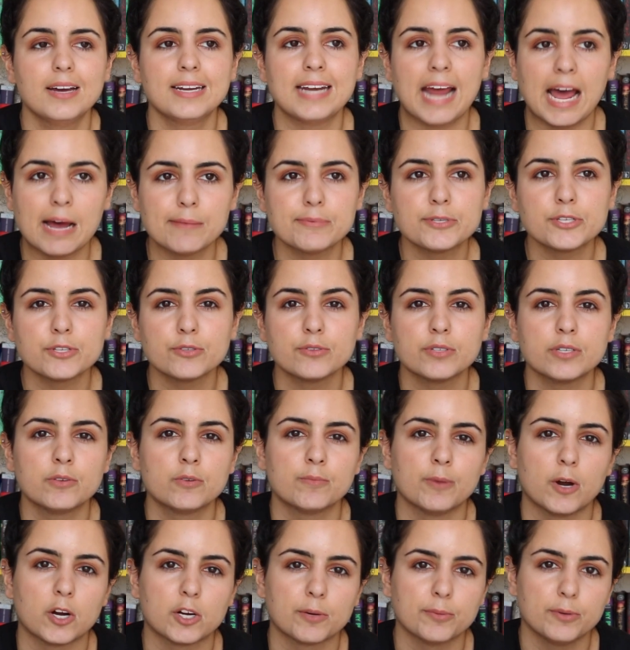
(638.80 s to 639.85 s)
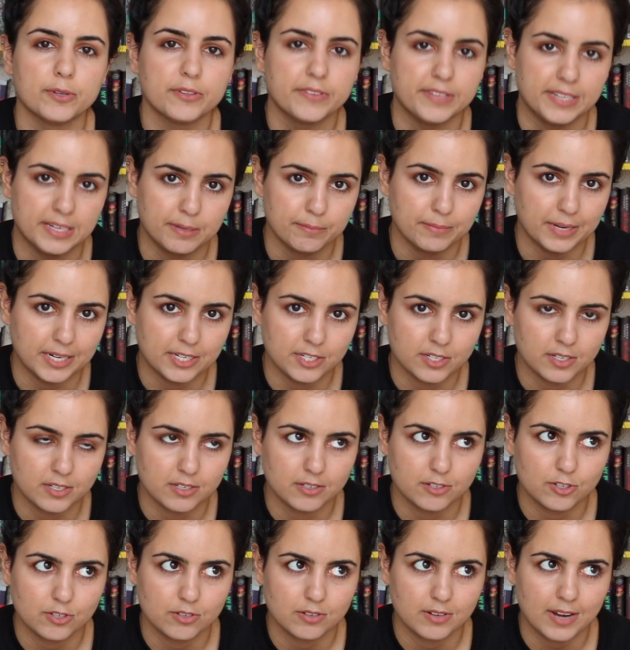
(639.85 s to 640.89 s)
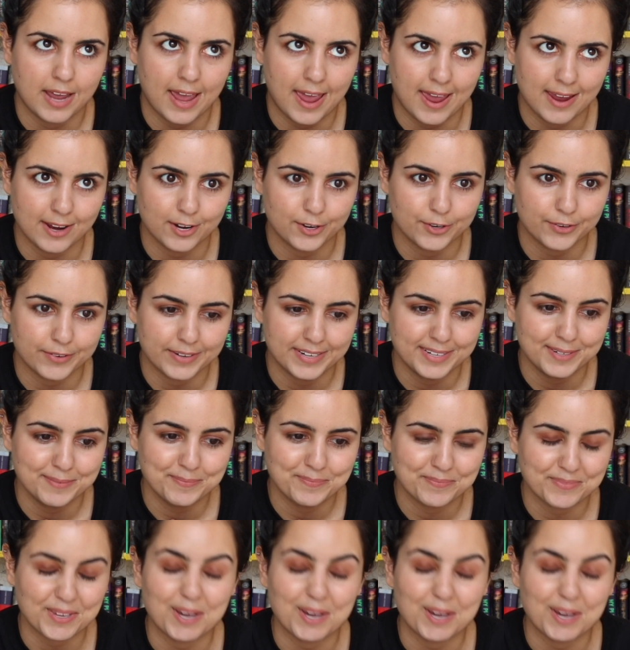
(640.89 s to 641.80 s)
An Absolutely Remarkable Thing by Hank Green.